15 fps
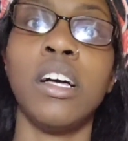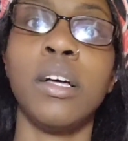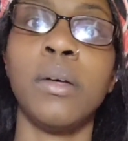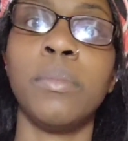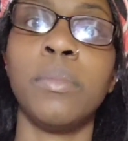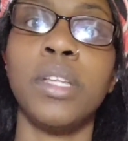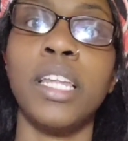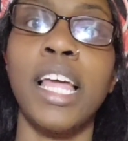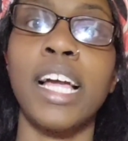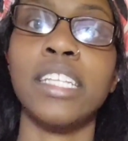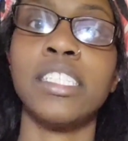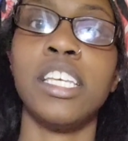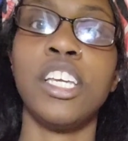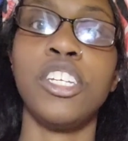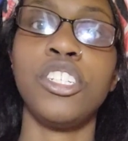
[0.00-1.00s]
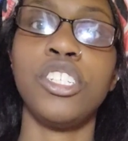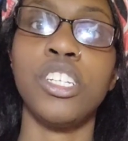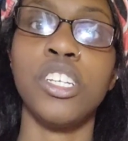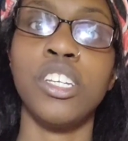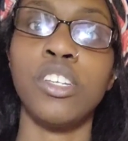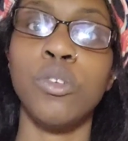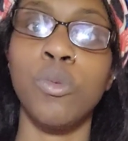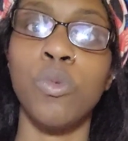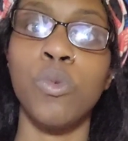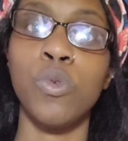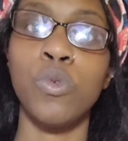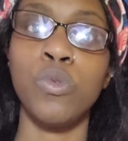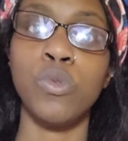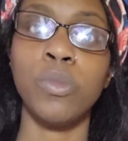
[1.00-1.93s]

um, lactation,